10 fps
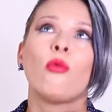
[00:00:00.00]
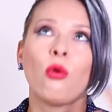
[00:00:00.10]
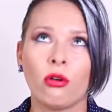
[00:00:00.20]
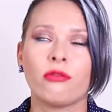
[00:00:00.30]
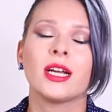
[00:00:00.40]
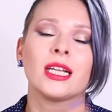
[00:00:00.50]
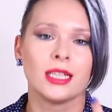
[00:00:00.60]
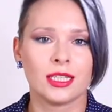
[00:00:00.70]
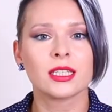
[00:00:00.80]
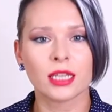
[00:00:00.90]
more
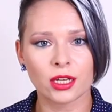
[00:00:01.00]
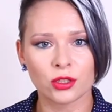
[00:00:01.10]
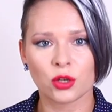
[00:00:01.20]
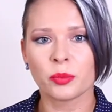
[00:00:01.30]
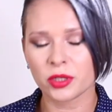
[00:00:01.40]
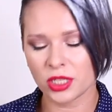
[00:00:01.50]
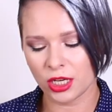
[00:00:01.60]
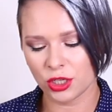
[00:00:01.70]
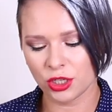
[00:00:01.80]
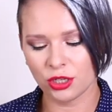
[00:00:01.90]
realistic
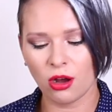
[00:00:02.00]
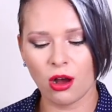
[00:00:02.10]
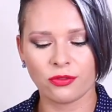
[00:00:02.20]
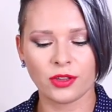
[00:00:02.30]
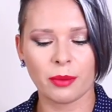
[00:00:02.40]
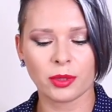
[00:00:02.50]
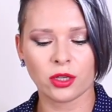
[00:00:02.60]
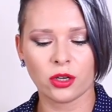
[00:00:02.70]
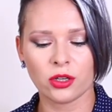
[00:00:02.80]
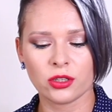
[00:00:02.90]
interpretation of lemon
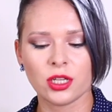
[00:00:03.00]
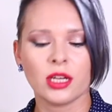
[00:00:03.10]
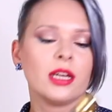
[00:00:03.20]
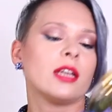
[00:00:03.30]
curd